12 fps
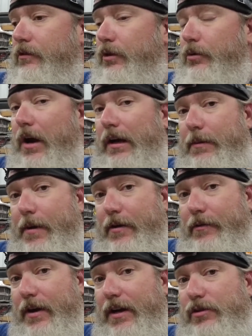do Rocky
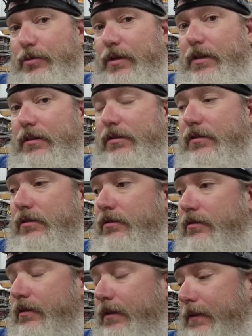Mountain Race
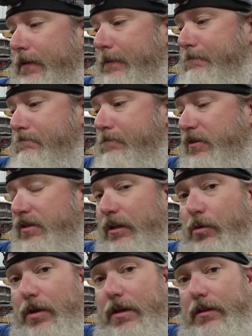Weeks, um,
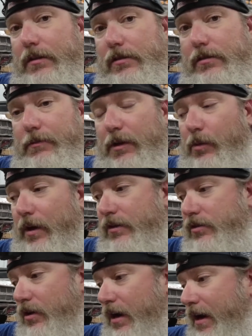Sick Weeks,
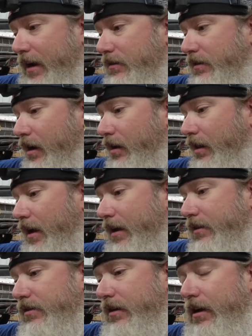Midwest Drags,
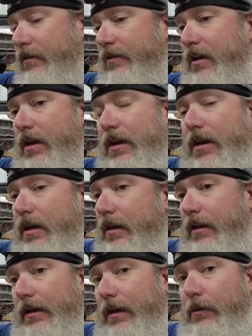Carolina stuff.
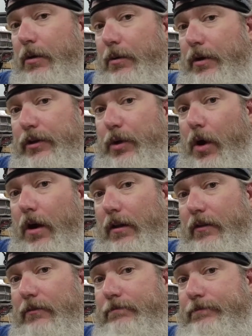Uh, we want to do
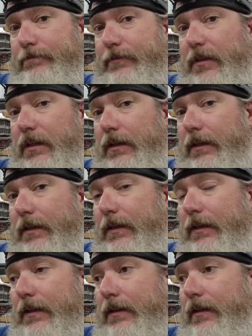all of them.
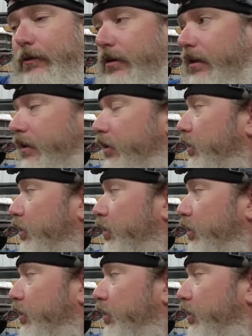Uh, I really